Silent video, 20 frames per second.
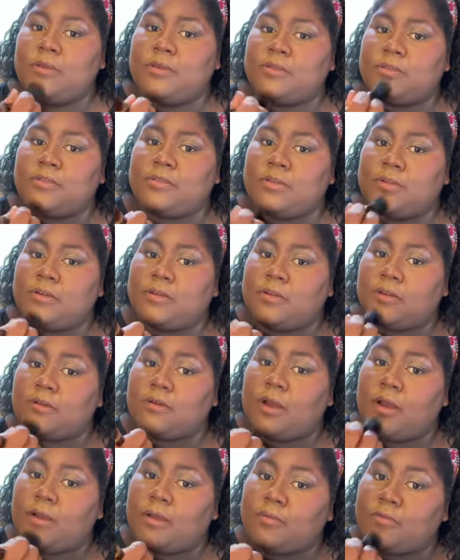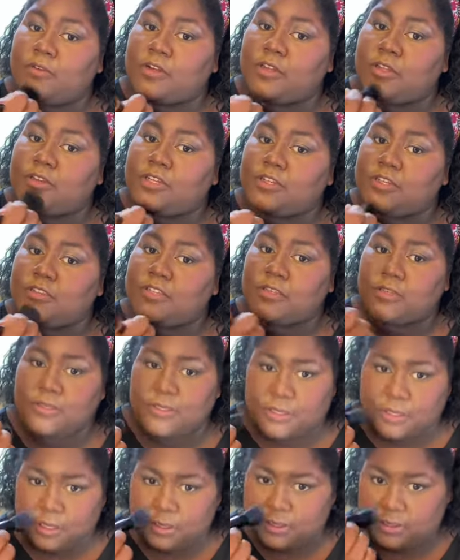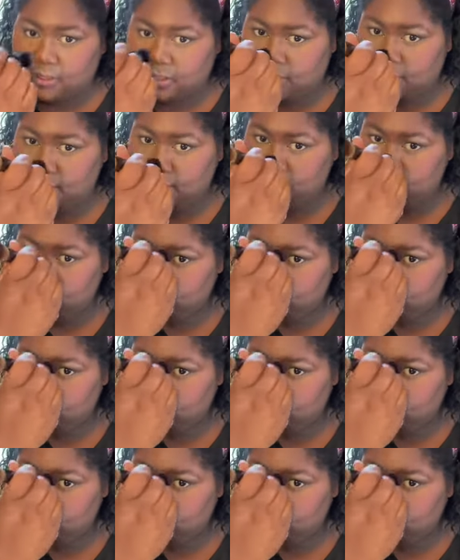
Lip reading: So I'm really just using it to,